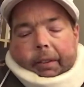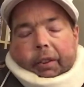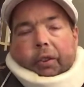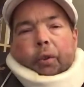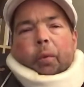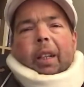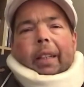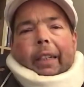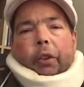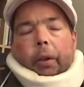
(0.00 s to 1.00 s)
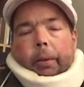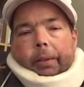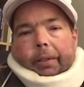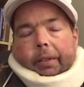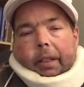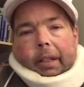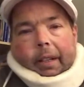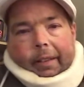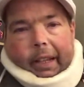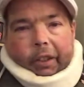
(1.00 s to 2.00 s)
two electrodes
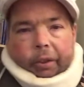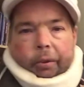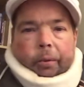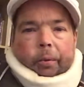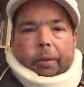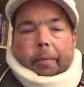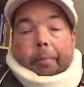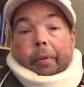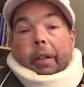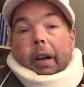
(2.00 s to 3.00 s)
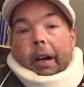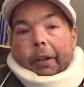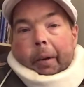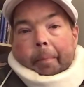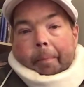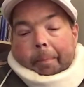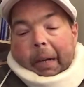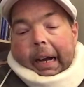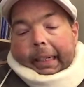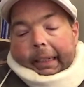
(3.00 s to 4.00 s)
that you put on your
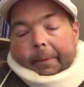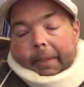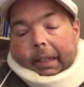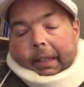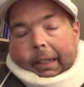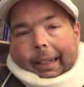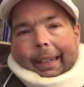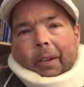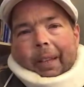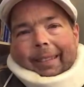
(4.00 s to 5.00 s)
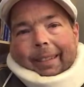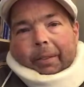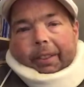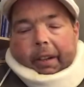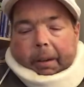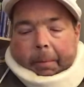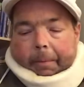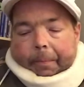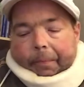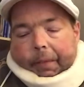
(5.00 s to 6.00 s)
body, and I know that sounds terrible,
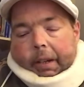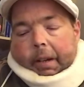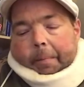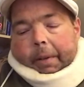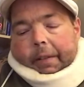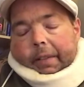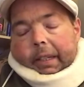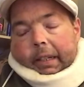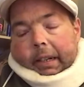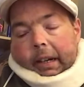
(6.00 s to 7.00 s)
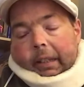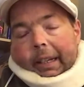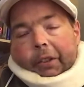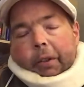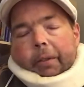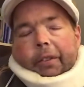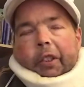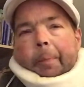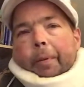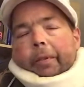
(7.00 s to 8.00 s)
but the electrodes are
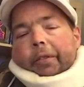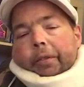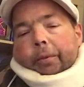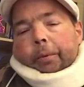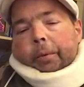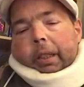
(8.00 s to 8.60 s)
supposed to